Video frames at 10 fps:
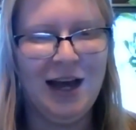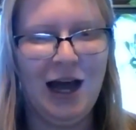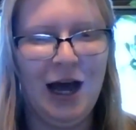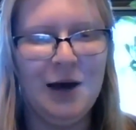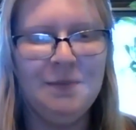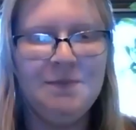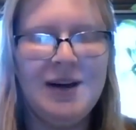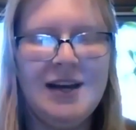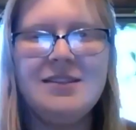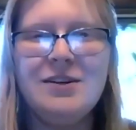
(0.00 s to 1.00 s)

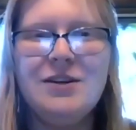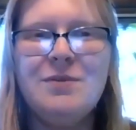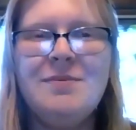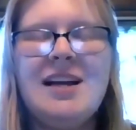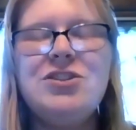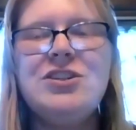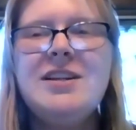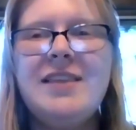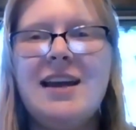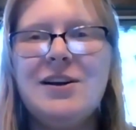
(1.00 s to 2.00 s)
But so you
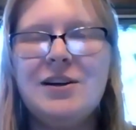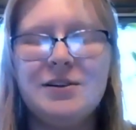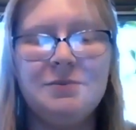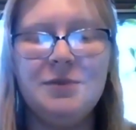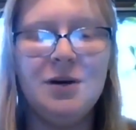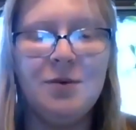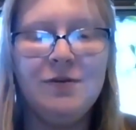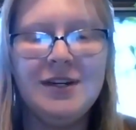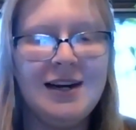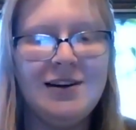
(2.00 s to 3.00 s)
mentioned that you're,
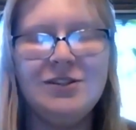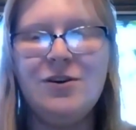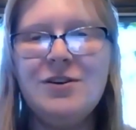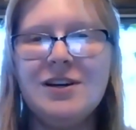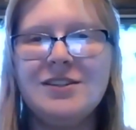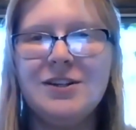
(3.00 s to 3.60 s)
moving to Arizona.